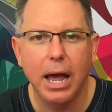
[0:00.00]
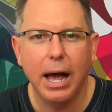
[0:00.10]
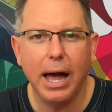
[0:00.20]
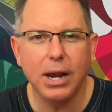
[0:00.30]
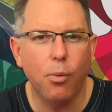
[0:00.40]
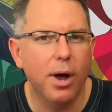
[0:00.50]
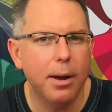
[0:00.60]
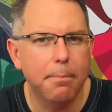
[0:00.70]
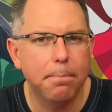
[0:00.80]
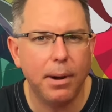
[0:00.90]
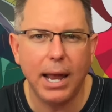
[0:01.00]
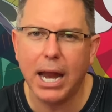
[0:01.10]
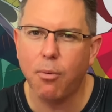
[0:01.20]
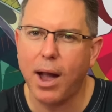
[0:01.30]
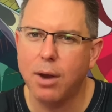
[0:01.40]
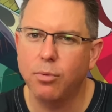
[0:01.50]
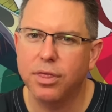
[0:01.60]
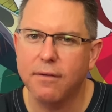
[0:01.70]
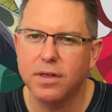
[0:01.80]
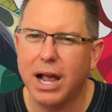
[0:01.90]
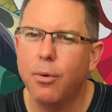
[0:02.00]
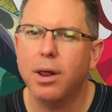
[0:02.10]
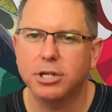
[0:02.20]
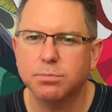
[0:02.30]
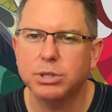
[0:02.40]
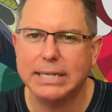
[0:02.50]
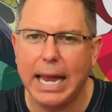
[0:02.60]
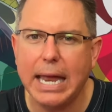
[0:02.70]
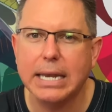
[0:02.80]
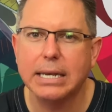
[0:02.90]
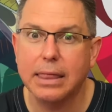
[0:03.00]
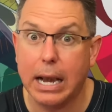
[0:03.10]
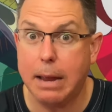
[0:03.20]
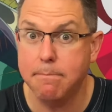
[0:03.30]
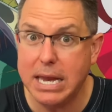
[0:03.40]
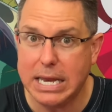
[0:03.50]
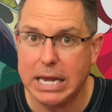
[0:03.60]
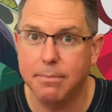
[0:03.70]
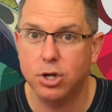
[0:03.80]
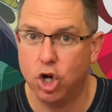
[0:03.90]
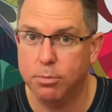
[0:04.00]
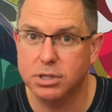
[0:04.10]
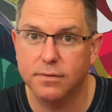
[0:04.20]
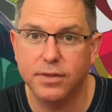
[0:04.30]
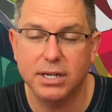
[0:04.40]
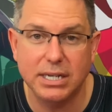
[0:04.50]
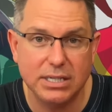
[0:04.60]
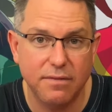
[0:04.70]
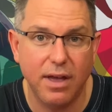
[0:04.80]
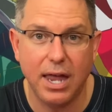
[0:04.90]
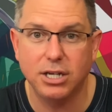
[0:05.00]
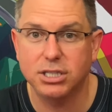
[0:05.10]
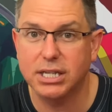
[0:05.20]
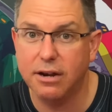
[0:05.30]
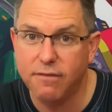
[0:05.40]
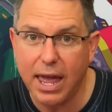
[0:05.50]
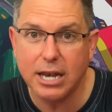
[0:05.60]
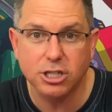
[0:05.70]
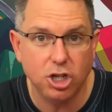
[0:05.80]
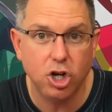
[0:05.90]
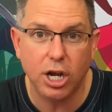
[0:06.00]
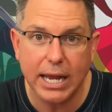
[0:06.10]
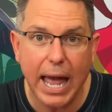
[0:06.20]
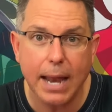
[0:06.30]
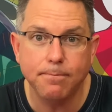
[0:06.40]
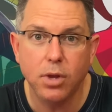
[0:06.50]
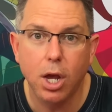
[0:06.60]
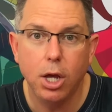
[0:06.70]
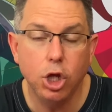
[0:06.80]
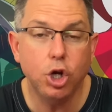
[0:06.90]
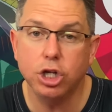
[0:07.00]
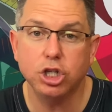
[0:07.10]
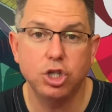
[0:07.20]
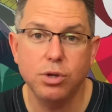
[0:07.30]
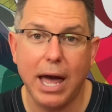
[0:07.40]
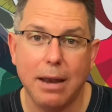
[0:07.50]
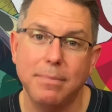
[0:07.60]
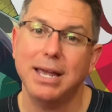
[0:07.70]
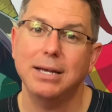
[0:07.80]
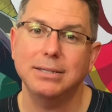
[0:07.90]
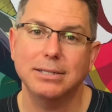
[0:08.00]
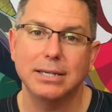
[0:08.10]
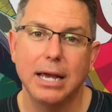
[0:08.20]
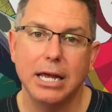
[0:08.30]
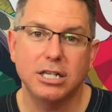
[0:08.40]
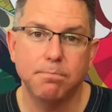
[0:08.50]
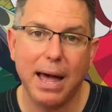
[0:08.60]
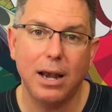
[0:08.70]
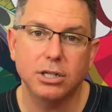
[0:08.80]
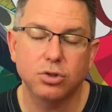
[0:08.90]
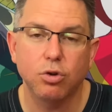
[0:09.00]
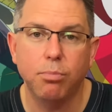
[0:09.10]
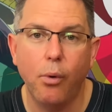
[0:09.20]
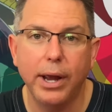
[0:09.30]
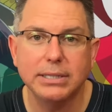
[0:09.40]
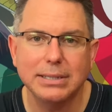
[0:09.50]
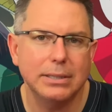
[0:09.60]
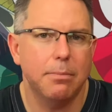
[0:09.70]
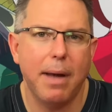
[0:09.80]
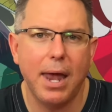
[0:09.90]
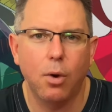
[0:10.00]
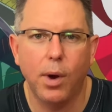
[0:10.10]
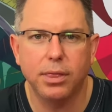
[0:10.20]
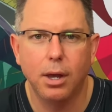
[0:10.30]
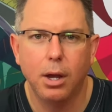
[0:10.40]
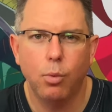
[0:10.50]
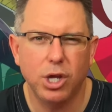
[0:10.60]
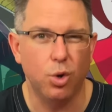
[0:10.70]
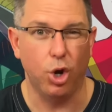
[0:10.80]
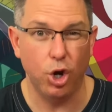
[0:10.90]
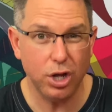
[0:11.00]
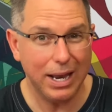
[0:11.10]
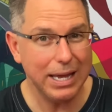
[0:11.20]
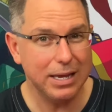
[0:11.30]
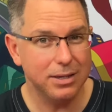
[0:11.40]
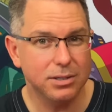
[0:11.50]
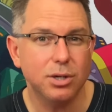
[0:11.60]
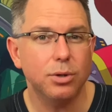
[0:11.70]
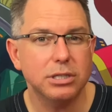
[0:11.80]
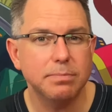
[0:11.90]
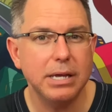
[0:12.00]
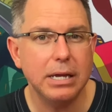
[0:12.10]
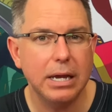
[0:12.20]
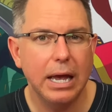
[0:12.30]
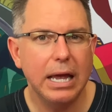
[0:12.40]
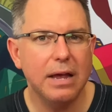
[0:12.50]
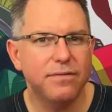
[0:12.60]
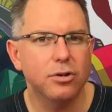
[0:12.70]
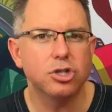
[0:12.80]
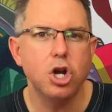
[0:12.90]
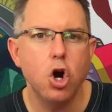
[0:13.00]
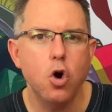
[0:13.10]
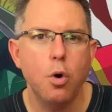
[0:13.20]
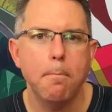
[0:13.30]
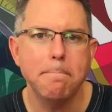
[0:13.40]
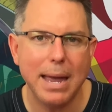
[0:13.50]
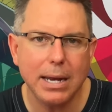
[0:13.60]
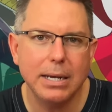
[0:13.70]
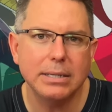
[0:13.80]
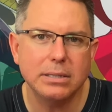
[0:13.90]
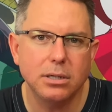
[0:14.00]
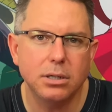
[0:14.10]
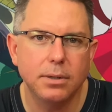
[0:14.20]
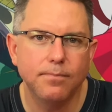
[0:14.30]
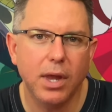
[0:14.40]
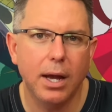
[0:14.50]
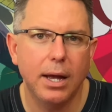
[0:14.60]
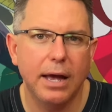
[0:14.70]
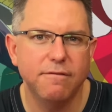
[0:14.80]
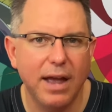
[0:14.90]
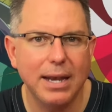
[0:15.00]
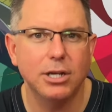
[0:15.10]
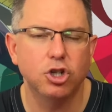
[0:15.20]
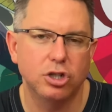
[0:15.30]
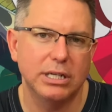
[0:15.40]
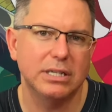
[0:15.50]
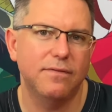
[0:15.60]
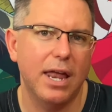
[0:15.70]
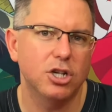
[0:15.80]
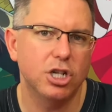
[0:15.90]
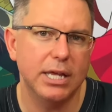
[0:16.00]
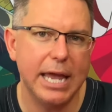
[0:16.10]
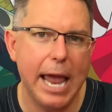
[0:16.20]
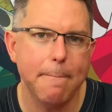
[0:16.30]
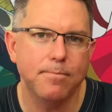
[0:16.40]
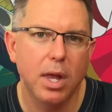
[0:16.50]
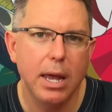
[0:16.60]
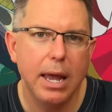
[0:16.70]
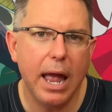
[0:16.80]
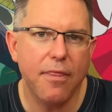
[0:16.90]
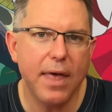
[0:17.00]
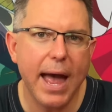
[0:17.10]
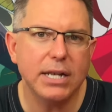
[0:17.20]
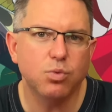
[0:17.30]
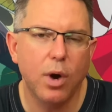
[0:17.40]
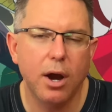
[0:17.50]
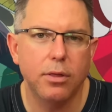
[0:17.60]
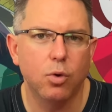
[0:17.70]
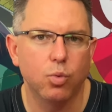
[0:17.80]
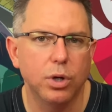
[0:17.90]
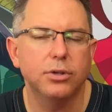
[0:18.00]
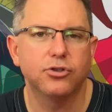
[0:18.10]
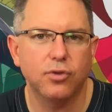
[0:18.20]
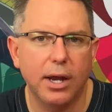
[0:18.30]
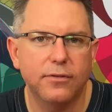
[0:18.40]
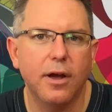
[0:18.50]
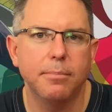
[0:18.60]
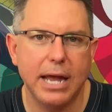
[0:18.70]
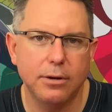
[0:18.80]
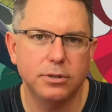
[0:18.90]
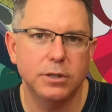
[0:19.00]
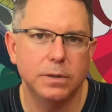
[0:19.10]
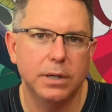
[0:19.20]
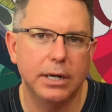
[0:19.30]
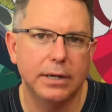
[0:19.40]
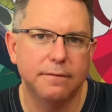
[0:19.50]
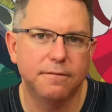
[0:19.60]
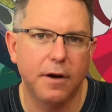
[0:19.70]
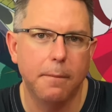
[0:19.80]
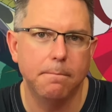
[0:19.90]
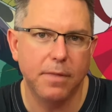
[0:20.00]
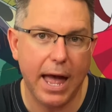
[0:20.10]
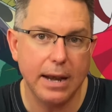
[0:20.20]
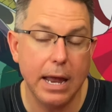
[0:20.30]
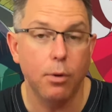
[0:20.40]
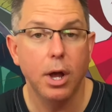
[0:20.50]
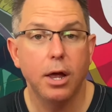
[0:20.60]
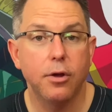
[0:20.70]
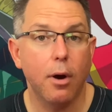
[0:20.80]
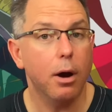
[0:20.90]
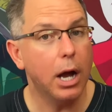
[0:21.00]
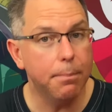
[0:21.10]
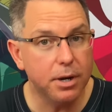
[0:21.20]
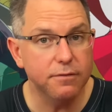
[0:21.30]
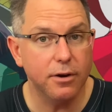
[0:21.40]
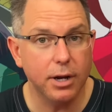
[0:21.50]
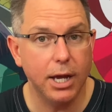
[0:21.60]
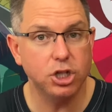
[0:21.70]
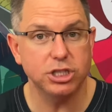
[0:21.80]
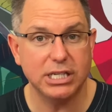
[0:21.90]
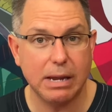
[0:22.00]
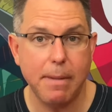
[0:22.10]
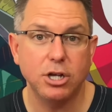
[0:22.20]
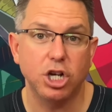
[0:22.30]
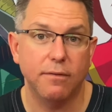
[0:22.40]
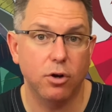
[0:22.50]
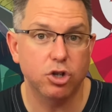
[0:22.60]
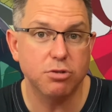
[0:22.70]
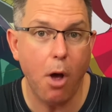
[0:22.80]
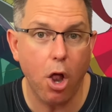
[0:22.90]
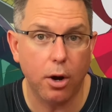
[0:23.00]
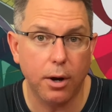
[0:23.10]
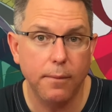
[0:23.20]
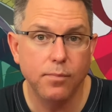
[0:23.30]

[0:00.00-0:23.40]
I don't want to play around with everything. I want to just pretend that I'm medium in terms of the disadvantages and advantages you're going to get. You can just do that, and because it's balanced through points, it doesn't matter what you look like, so to speak, if there's no mechanistic advantage or disadvantage to the game. And that's where the real strengths come down to from that. Now, there are a couple of variations, as I mentioned. If you're smaller,